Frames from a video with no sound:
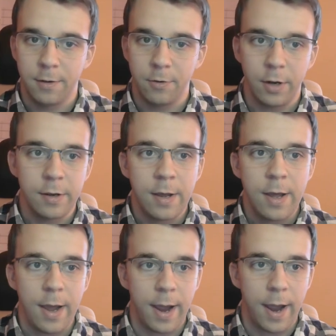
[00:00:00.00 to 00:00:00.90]
right?
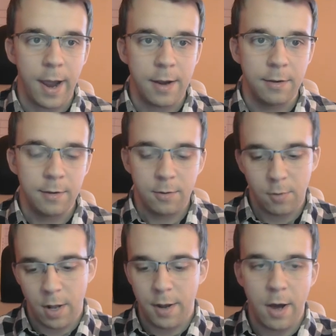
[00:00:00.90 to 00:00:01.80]
And
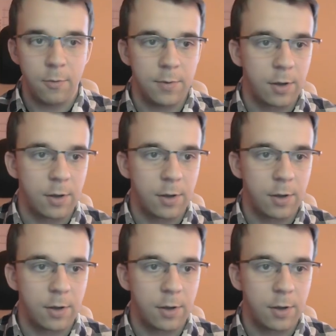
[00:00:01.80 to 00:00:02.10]
well, now the